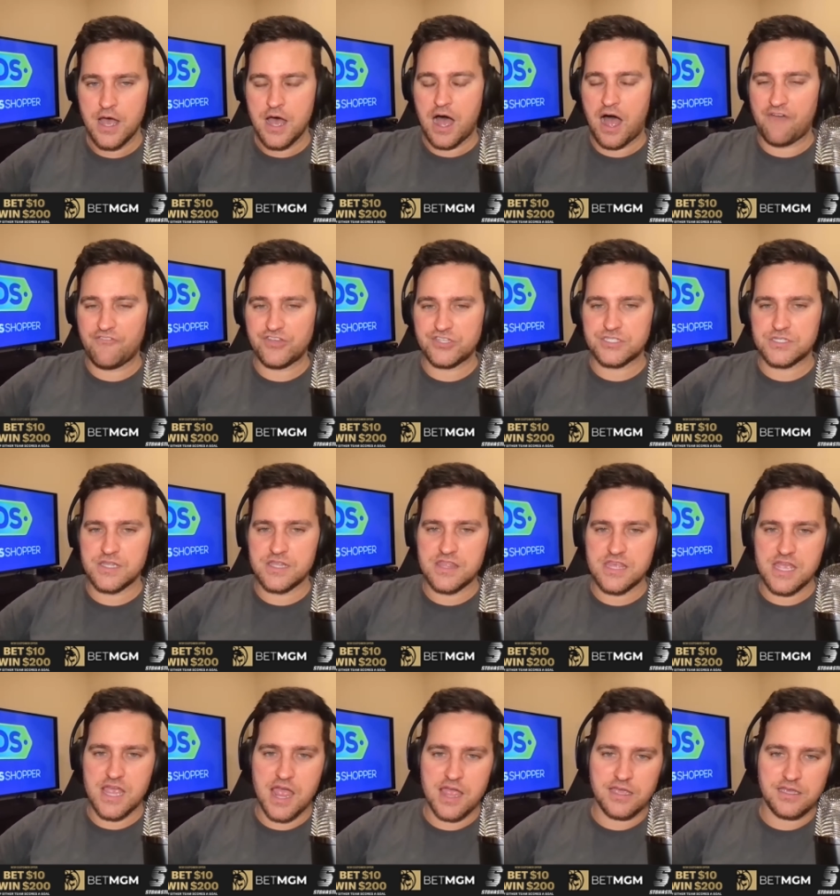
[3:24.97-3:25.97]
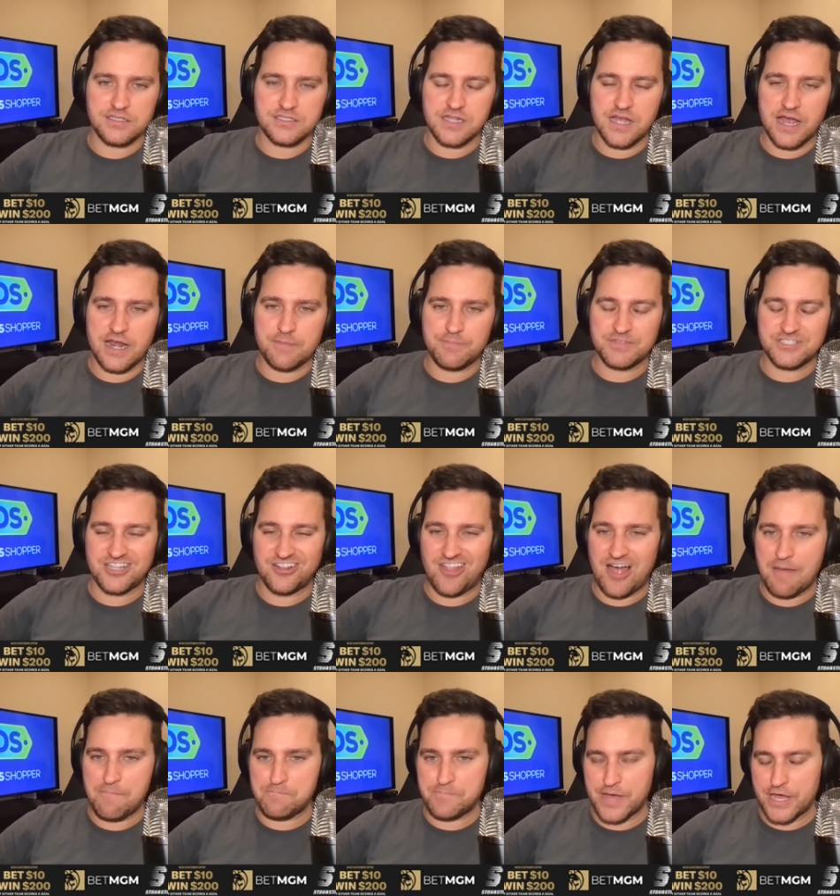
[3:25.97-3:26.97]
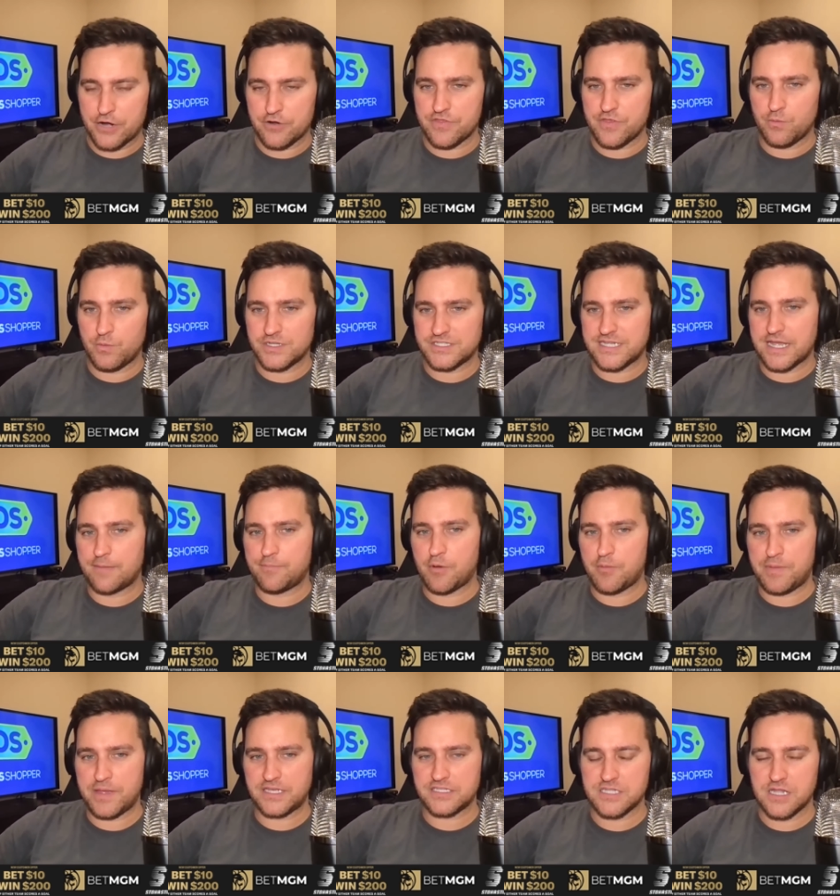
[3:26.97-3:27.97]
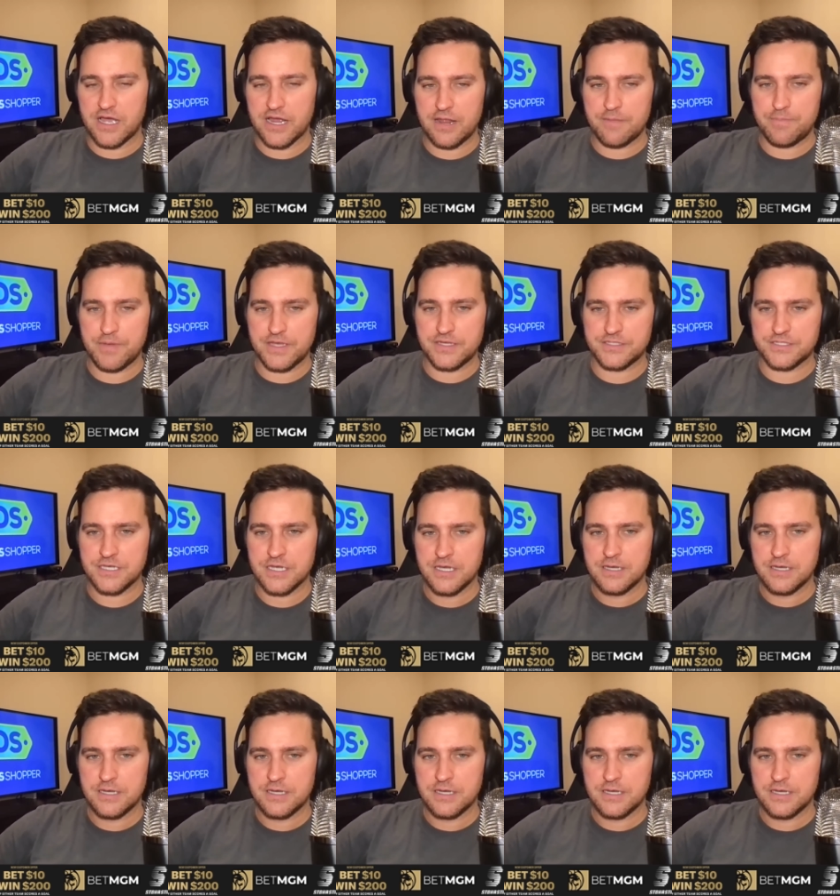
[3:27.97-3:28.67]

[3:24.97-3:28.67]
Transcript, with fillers: Obviously, the Yankees lineup is a lot better than what Tampa Bay's lineup is.